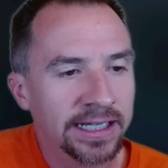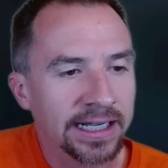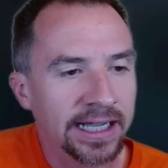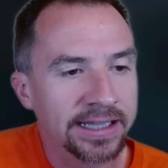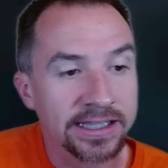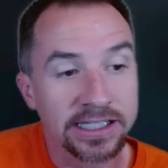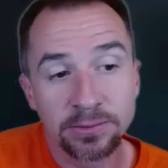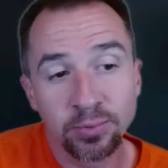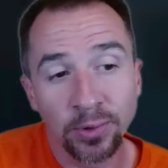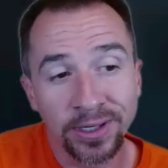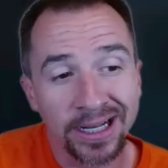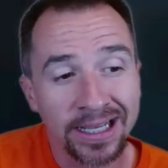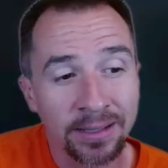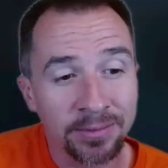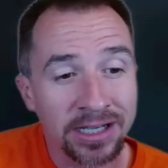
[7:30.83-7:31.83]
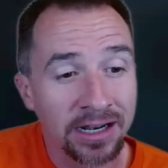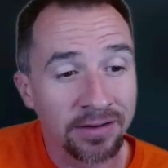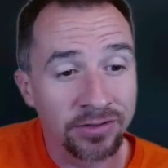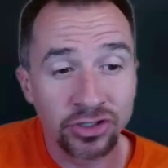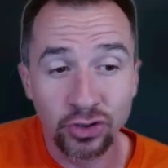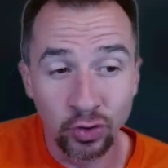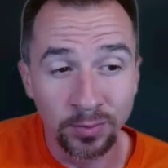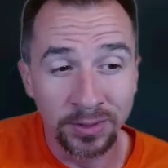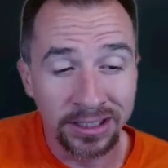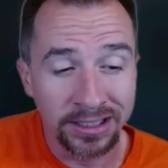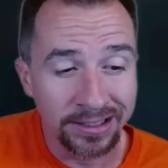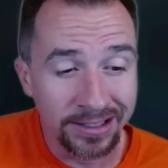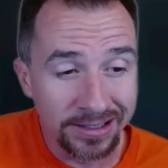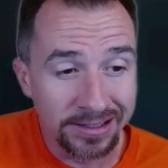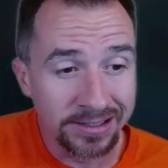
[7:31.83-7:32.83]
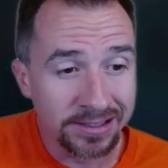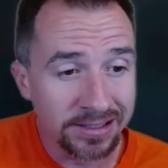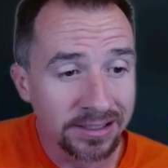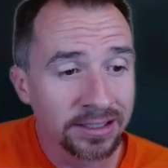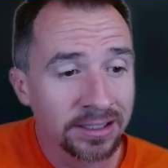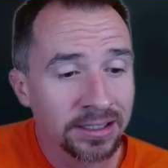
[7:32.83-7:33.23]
At this point, I am kind of assuming it is